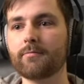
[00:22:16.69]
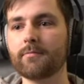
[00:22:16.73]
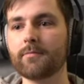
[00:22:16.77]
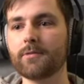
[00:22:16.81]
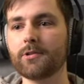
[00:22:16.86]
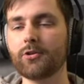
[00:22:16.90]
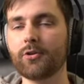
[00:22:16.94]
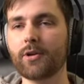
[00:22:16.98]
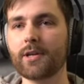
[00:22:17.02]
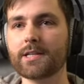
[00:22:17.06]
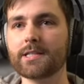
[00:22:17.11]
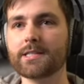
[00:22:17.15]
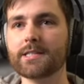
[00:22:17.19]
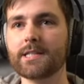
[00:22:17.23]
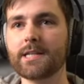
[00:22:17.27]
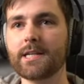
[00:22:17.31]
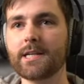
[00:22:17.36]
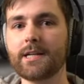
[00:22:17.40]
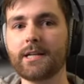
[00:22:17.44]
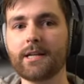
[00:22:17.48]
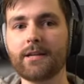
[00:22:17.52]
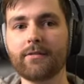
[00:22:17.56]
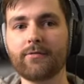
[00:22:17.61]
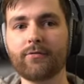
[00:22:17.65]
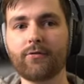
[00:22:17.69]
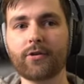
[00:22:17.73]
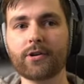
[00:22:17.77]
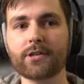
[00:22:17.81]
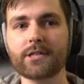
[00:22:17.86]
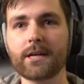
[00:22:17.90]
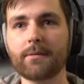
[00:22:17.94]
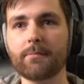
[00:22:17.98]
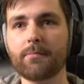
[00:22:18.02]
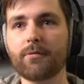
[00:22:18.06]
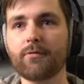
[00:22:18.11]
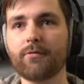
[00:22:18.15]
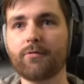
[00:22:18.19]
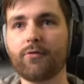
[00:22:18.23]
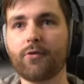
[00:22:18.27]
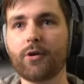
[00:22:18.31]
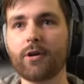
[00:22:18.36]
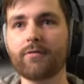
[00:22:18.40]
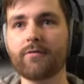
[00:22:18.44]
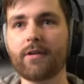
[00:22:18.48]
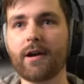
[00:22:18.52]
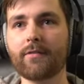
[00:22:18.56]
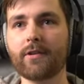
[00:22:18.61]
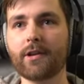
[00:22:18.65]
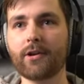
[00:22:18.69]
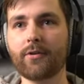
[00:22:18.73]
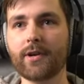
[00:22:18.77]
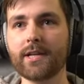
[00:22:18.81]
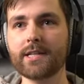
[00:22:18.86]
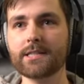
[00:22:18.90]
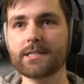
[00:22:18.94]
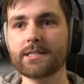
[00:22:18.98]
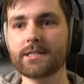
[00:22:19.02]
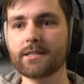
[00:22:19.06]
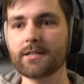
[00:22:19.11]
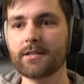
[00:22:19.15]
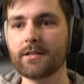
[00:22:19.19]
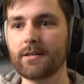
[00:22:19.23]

you can see, for example, 45 degrees.